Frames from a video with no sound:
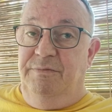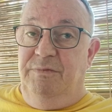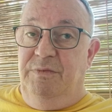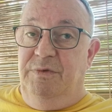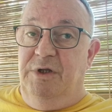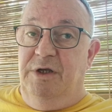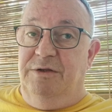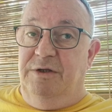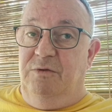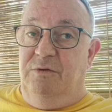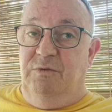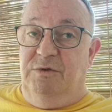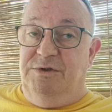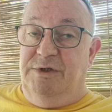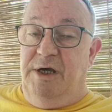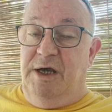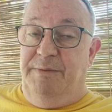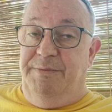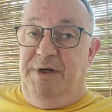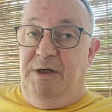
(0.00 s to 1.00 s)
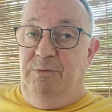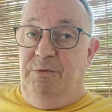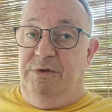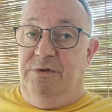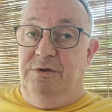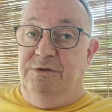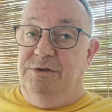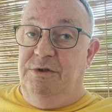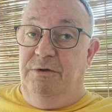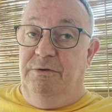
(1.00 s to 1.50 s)
Nothing was happening
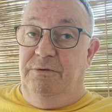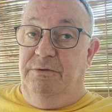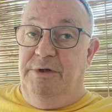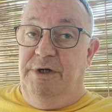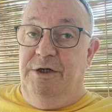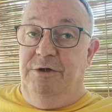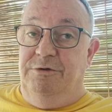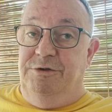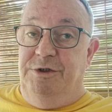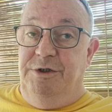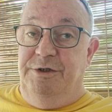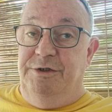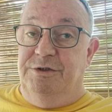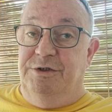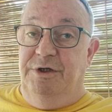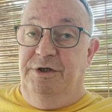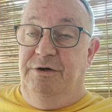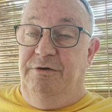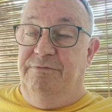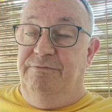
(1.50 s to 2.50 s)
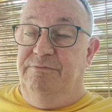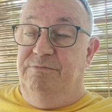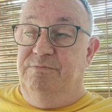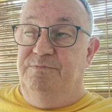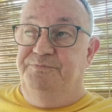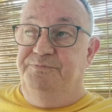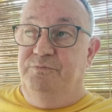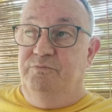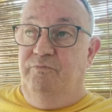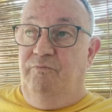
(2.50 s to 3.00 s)
with the solar energy itself.
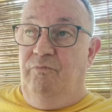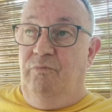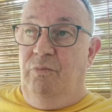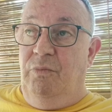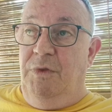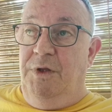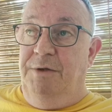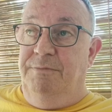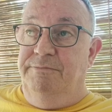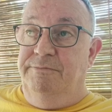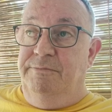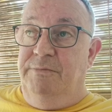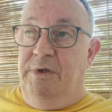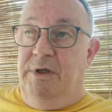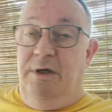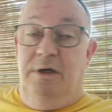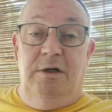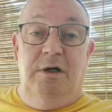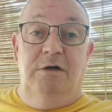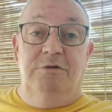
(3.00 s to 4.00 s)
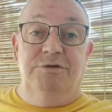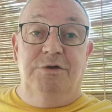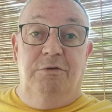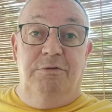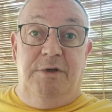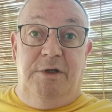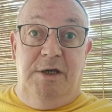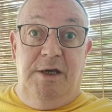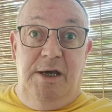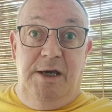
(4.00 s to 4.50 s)
And also
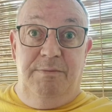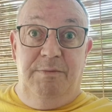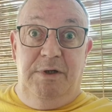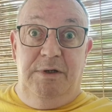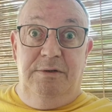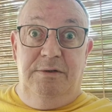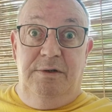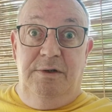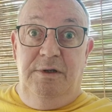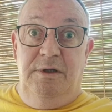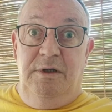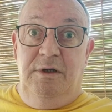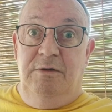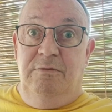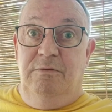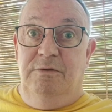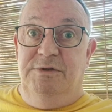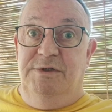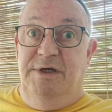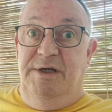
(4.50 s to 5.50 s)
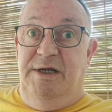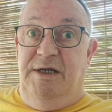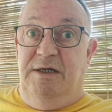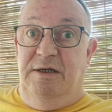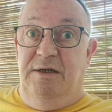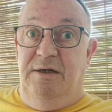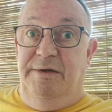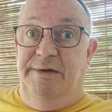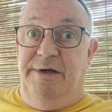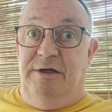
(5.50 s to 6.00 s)
the cabinet was
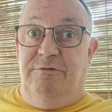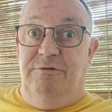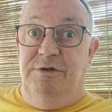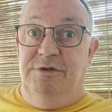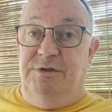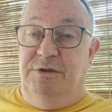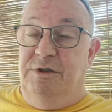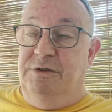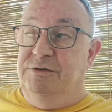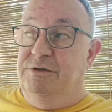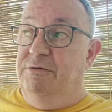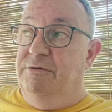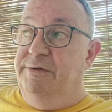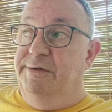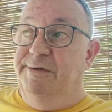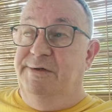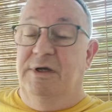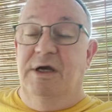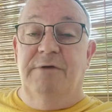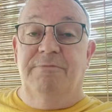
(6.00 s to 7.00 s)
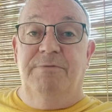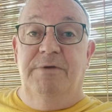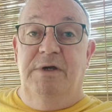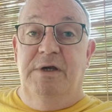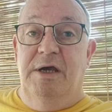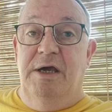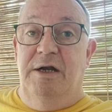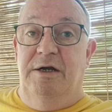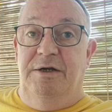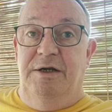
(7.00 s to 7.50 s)
getting electricity, so it
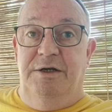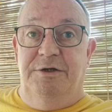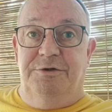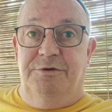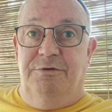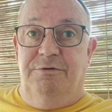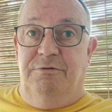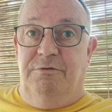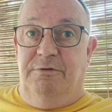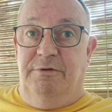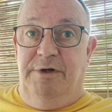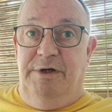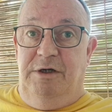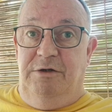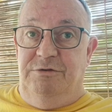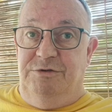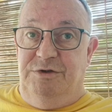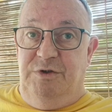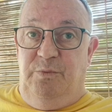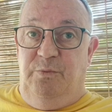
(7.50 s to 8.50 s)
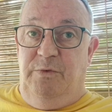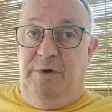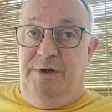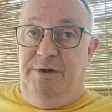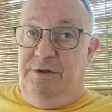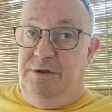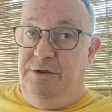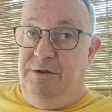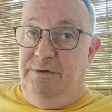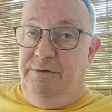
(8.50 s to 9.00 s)
undoubtedly had an internal ground some way
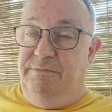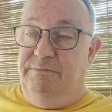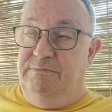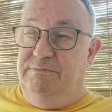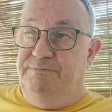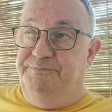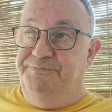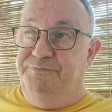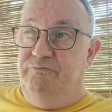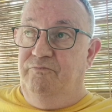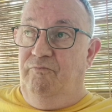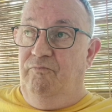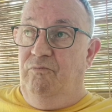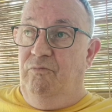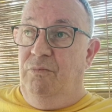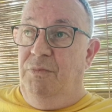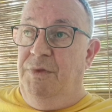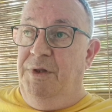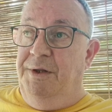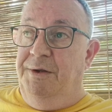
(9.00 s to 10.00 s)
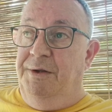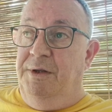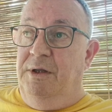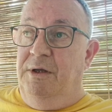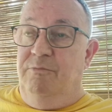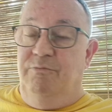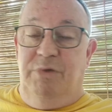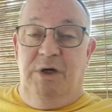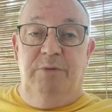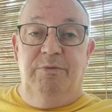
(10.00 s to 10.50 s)
too.
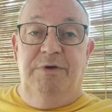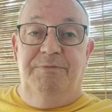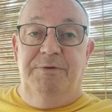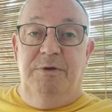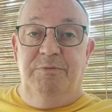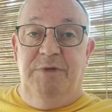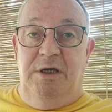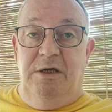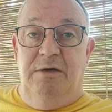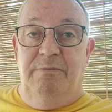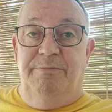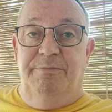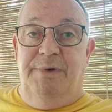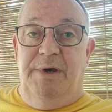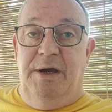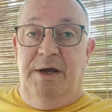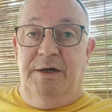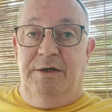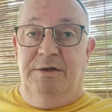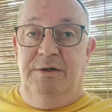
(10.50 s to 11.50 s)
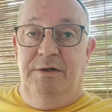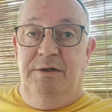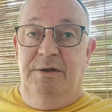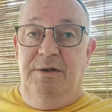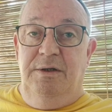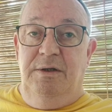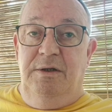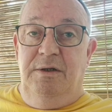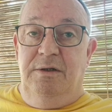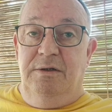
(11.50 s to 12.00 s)
Probably from the impact,
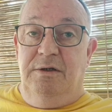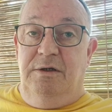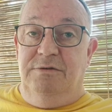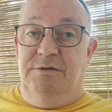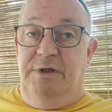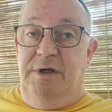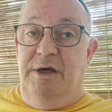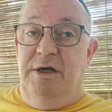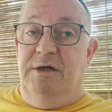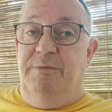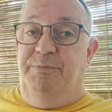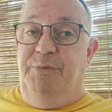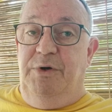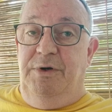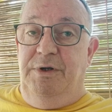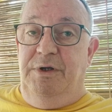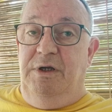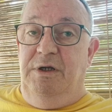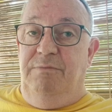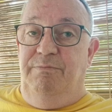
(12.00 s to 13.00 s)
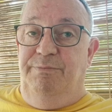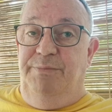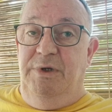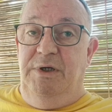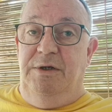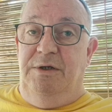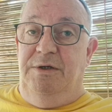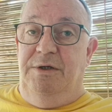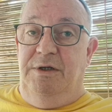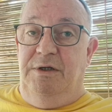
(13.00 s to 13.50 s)
because it had a pretty good
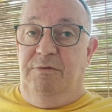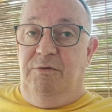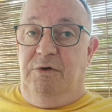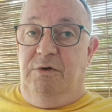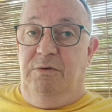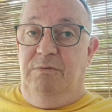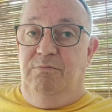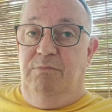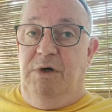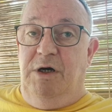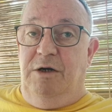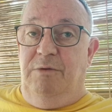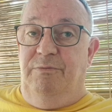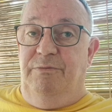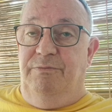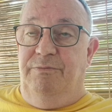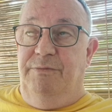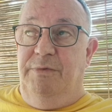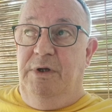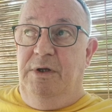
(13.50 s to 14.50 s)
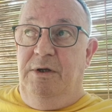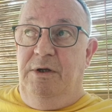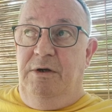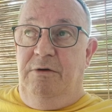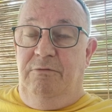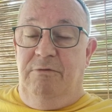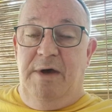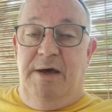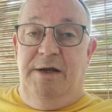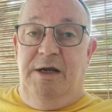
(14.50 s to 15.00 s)
bend in the bottom
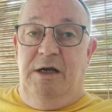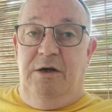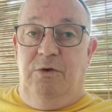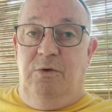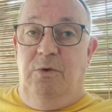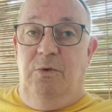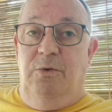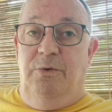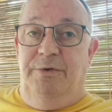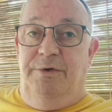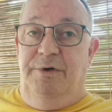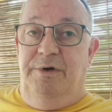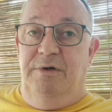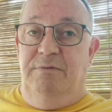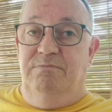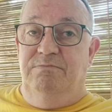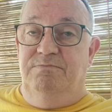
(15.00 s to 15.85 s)
right hand corner.